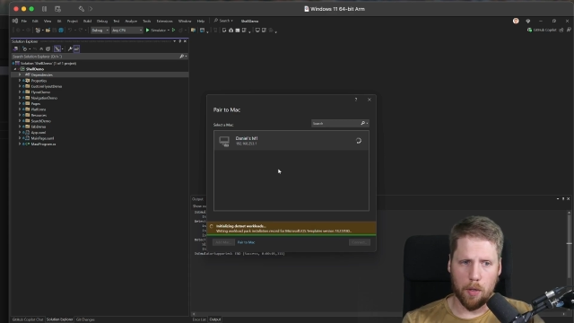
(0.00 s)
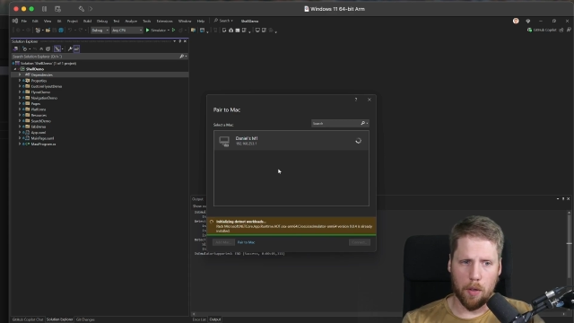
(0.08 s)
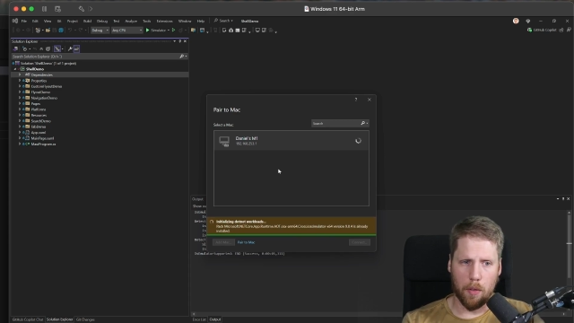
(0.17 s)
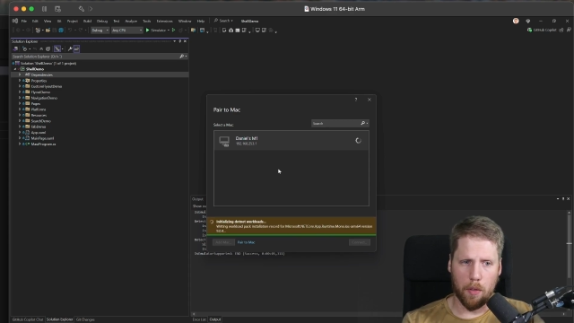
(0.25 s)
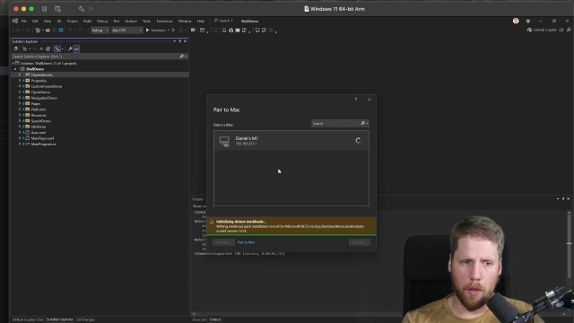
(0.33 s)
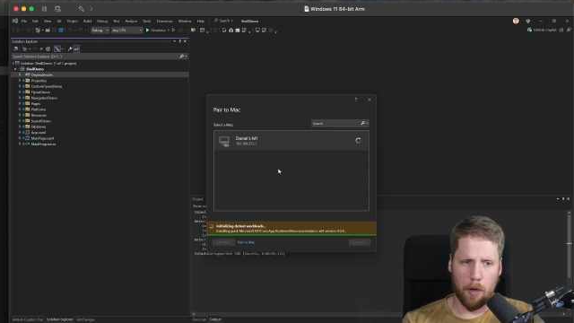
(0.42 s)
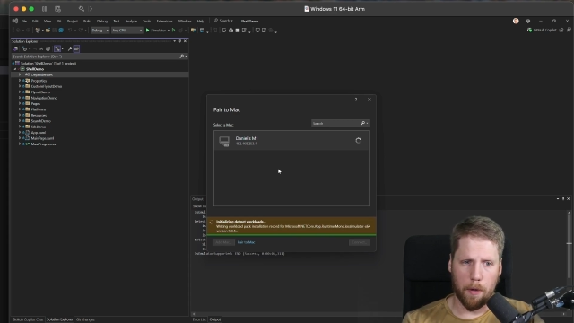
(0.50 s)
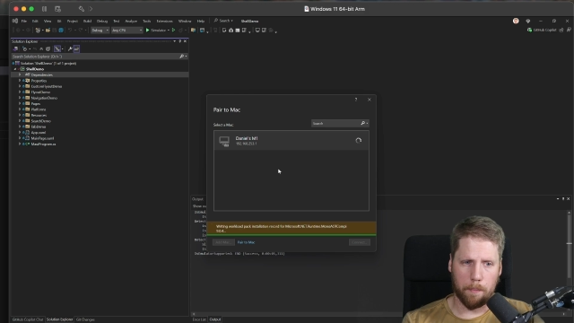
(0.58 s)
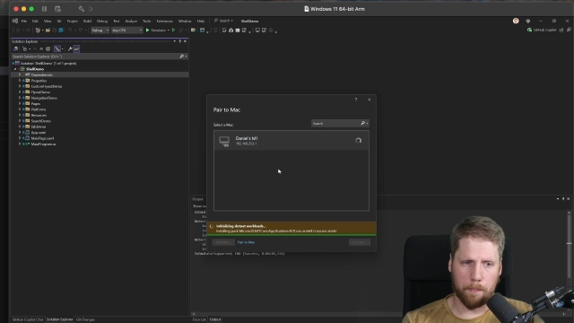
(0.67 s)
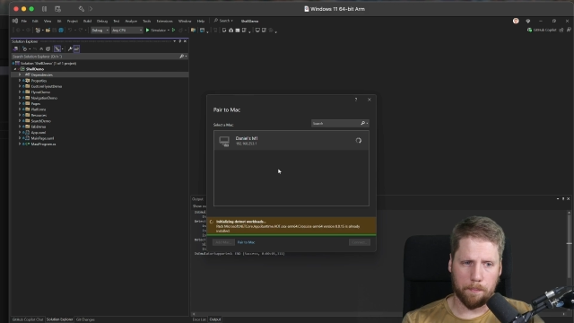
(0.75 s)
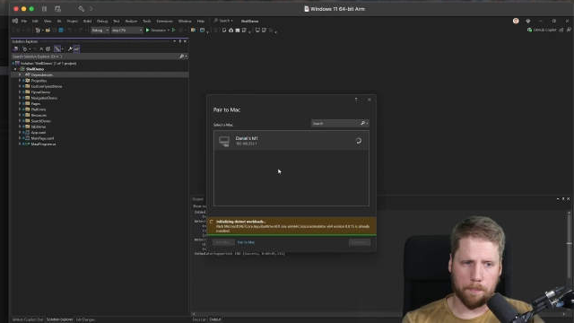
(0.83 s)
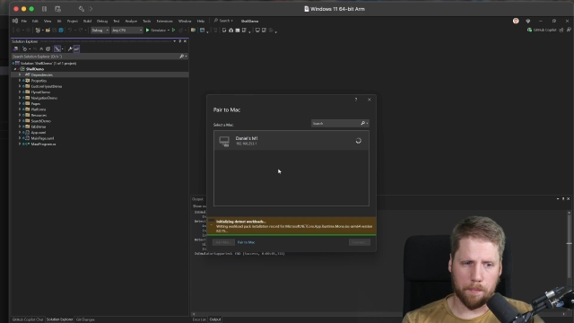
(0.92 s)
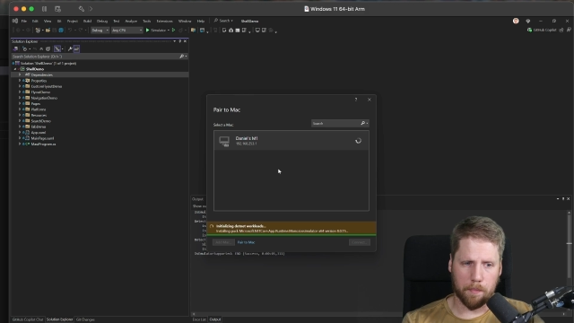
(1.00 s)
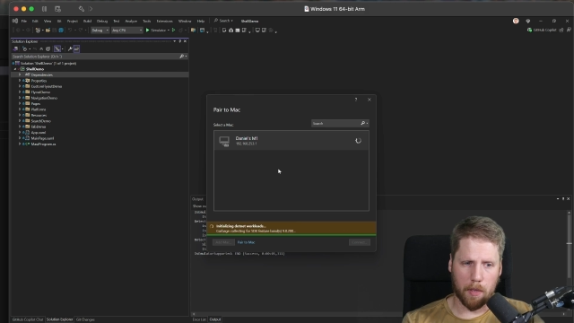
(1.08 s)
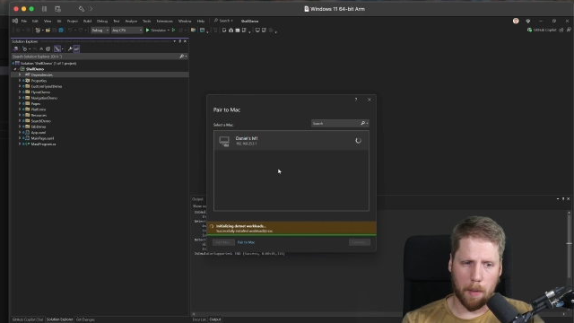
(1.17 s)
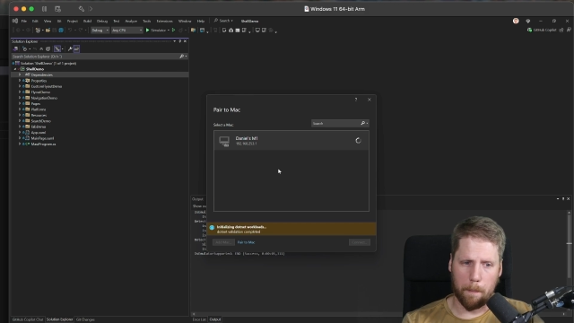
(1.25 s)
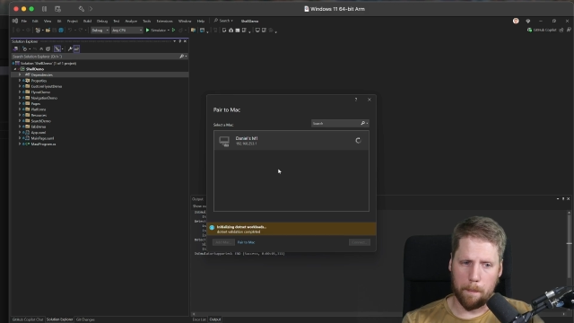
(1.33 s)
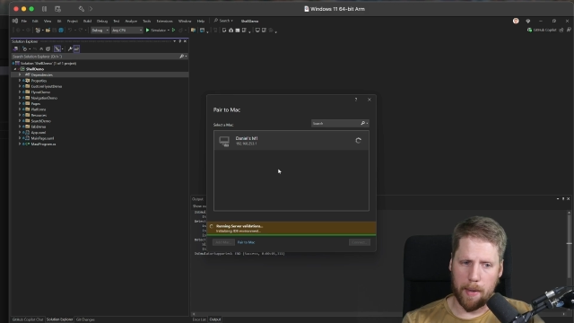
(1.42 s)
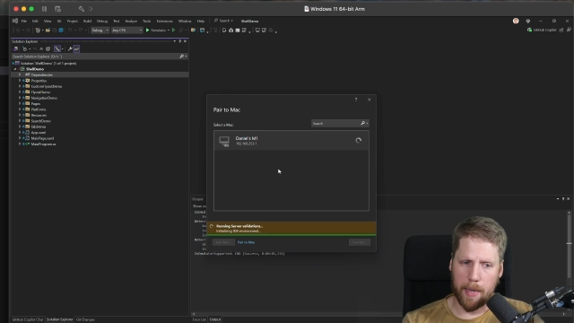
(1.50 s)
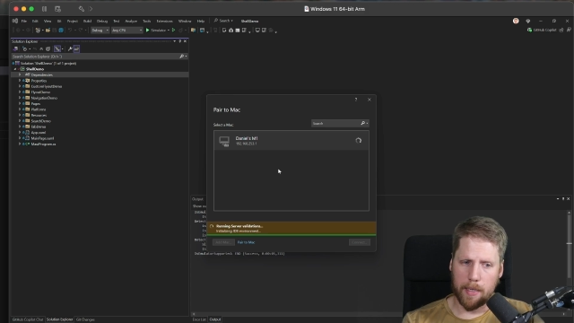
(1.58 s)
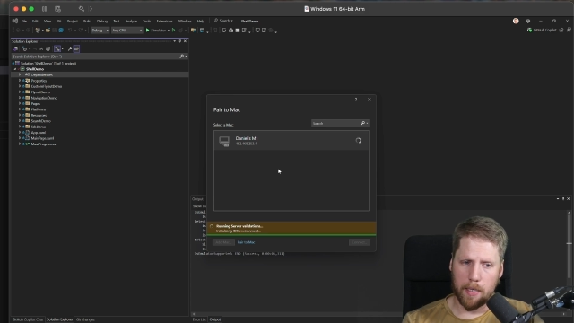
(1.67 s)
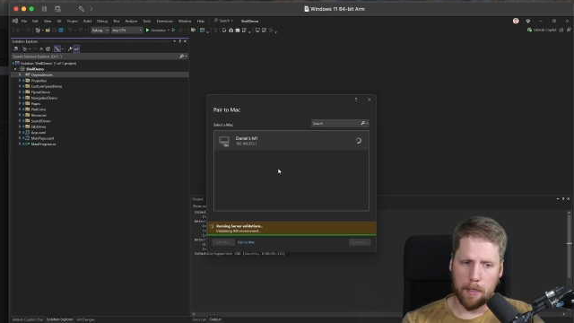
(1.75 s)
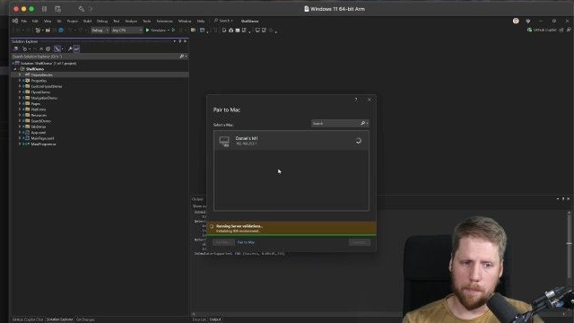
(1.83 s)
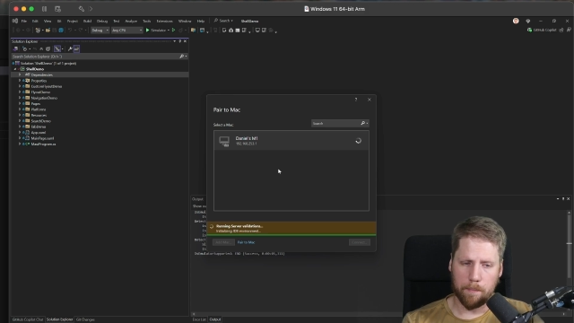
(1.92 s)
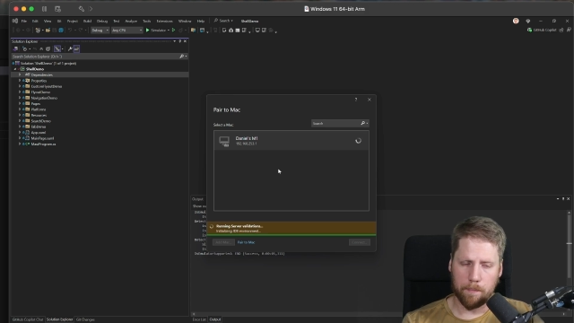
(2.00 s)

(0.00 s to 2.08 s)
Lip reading: the Mac.